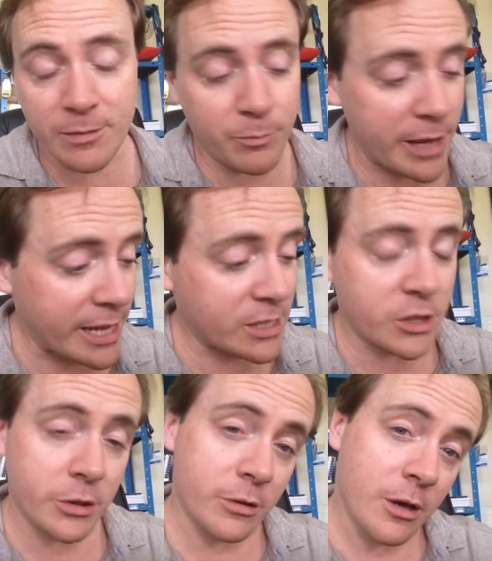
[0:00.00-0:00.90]

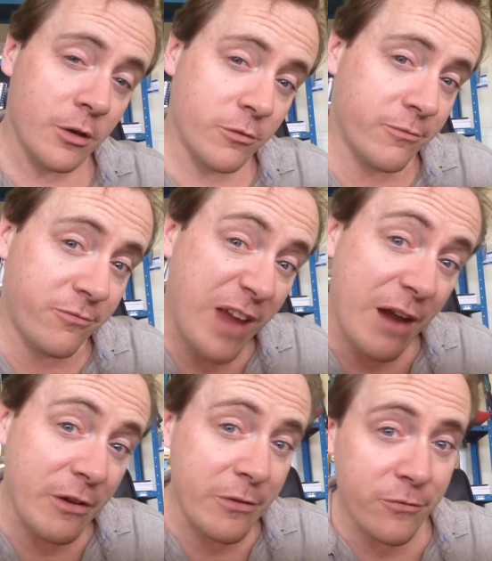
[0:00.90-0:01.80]
compared to the
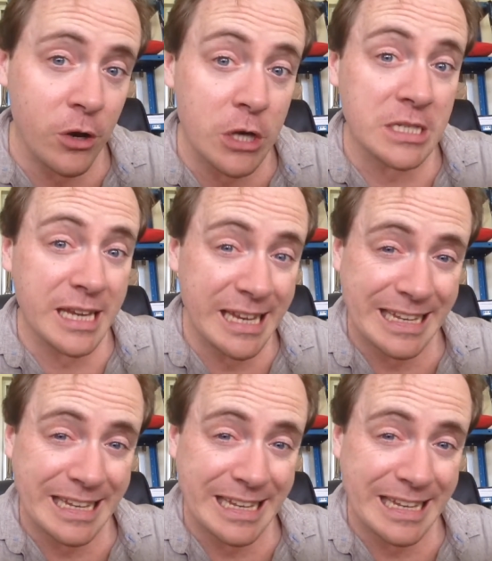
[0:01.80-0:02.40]
very first